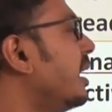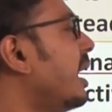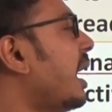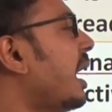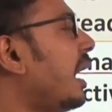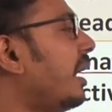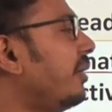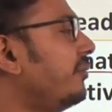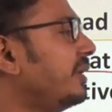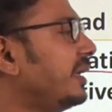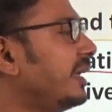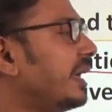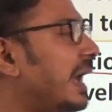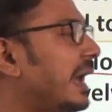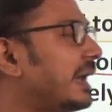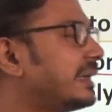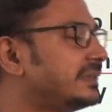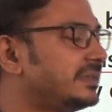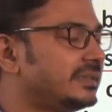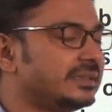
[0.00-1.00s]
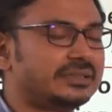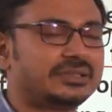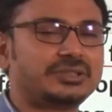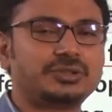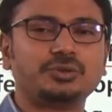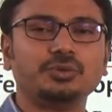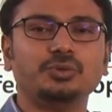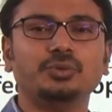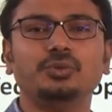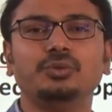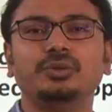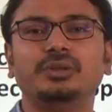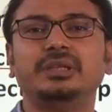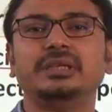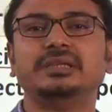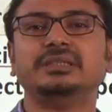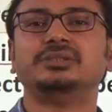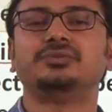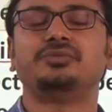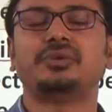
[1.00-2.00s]
having access to
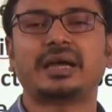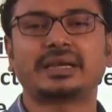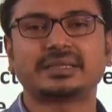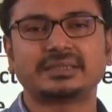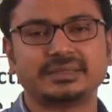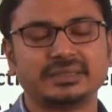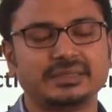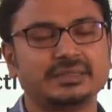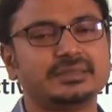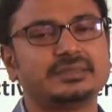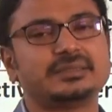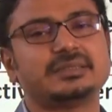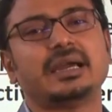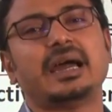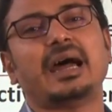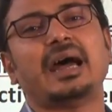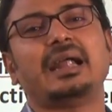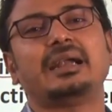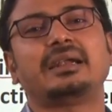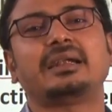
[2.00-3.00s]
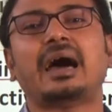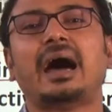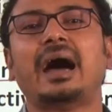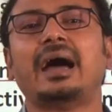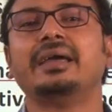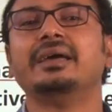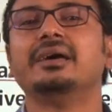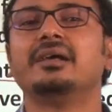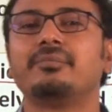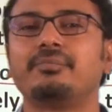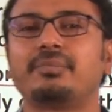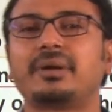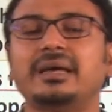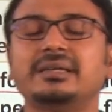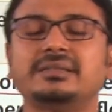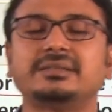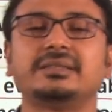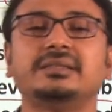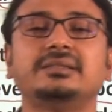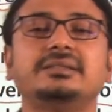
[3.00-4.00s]
these vaccines at higher
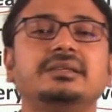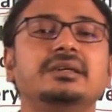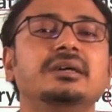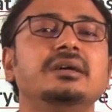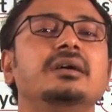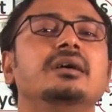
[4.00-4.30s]
prices.